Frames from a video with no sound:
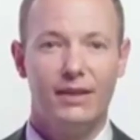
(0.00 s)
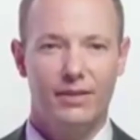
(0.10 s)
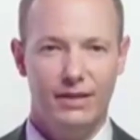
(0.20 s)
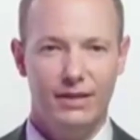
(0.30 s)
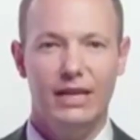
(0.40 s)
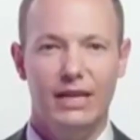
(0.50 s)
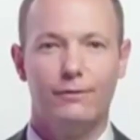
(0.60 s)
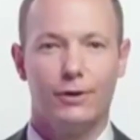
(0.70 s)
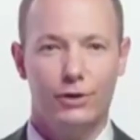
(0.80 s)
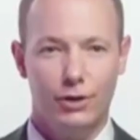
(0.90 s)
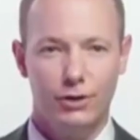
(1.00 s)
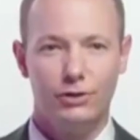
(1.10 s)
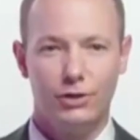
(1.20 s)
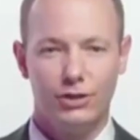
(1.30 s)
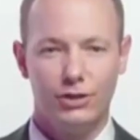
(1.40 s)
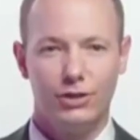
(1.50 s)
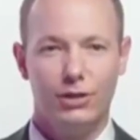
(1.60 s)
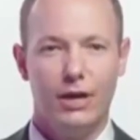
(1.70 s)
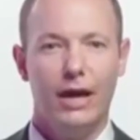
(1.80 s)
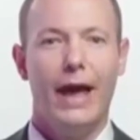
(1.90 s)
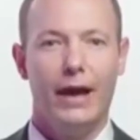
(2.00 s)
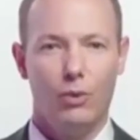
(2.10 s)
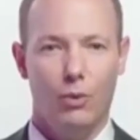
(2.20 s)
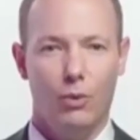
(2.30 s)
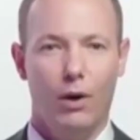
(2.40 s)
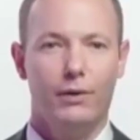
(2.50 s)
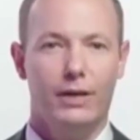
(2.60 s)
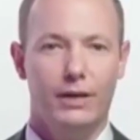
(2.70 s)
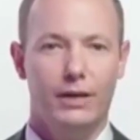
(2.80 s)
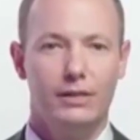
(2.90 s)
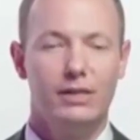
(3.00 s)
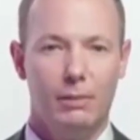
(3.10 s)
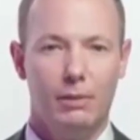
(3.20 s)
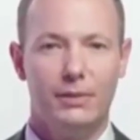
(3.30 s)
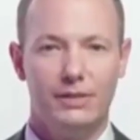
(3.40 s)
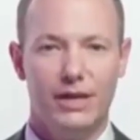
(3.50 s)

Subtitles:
Hence, the need for good nutrition and quality